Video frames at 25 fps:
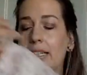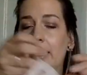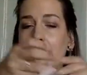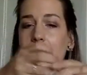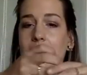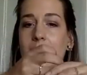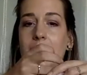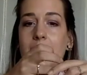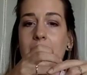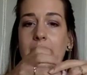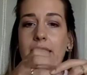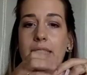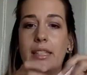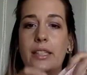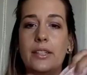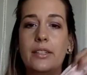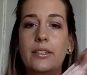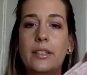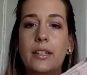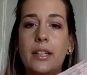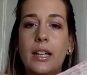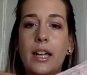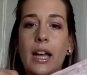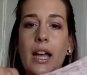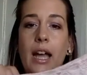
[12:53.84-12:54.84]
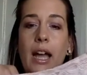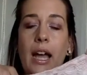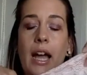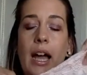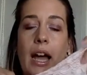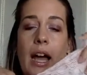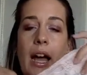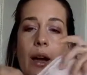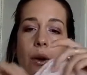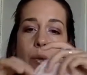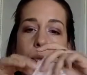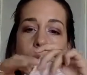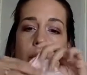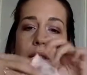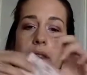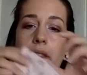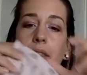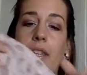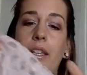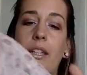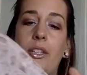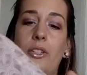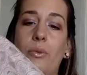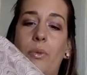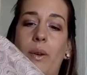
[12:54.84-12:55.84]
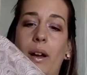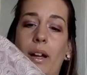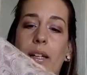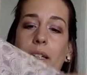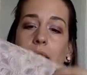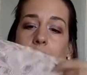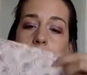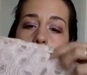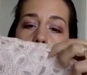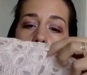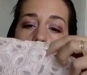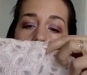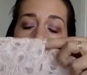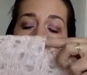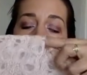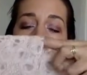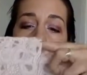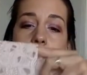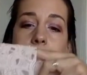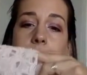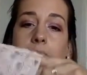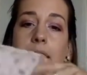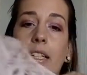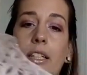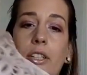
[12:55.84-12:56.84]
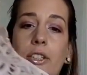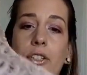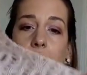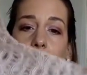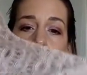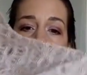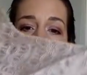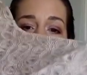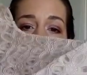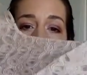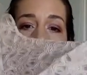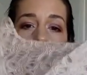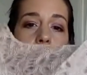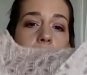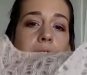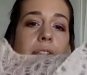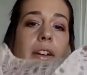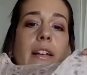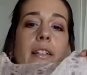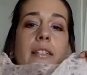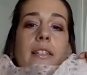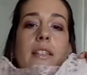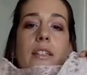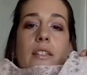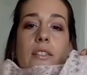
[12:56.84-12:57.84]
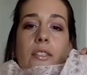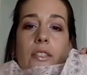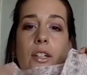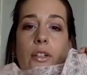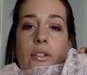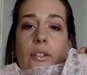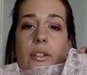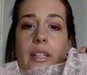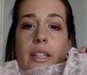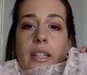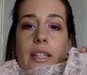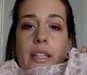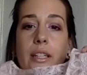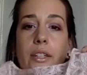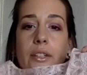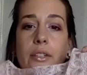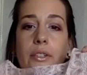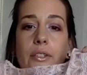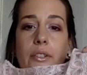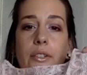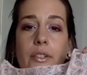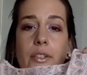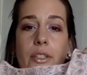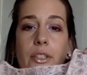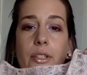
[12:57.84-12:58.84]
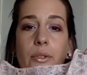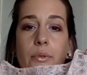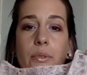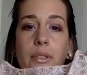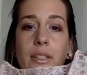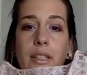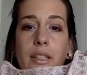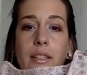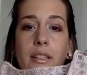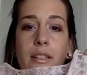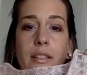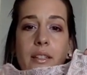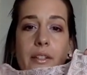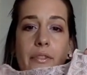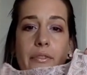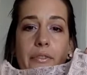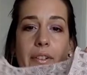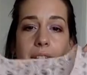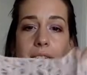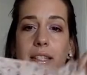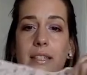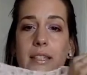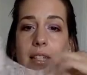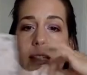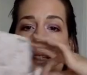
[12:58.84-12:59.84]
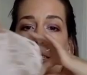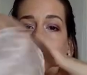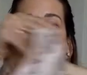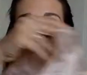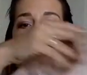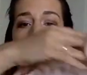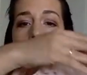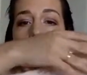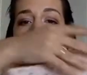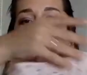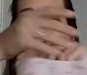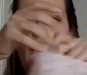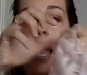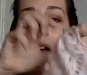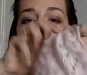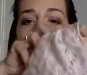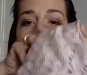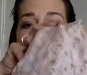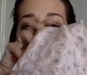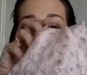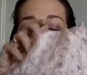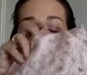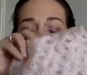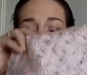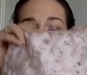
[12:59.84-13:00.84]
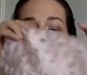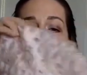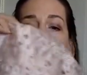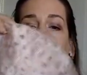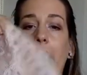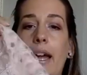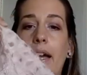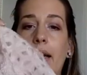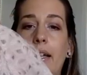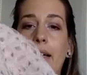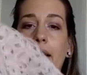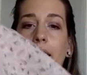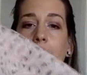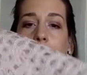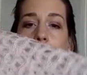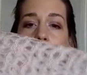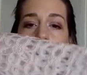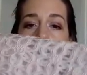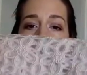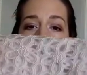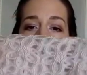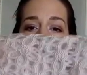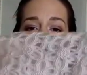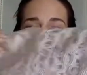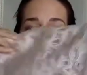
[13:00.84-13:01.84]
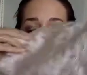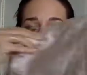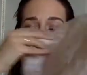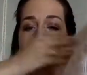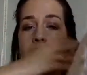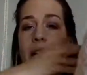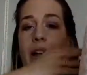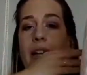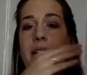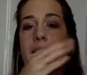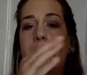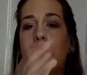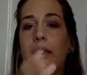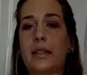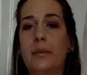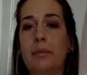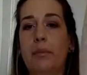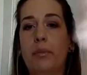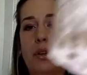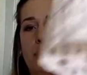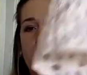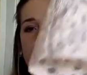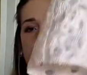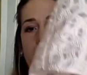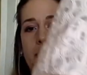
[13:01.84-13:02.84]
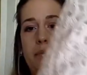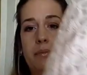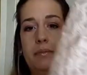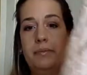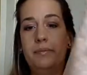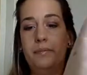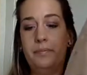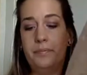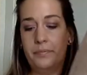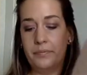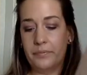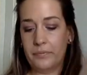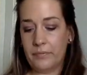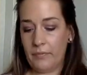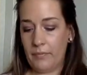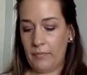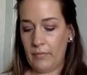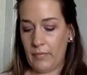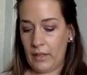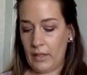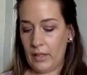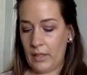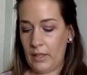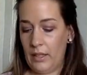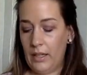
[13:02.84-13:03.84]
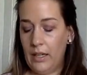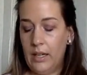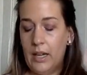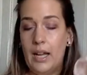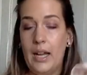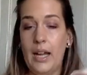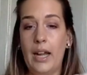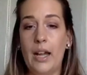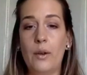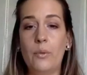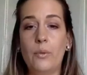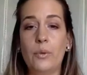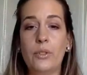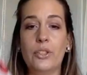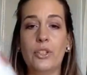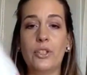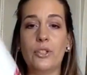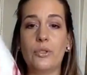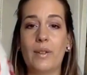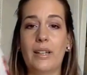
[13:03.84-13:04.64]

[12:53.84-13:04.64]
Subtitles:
it easier. With this one, I didn't use interfacing. So here you would interface it and at the back and at the bottom, which is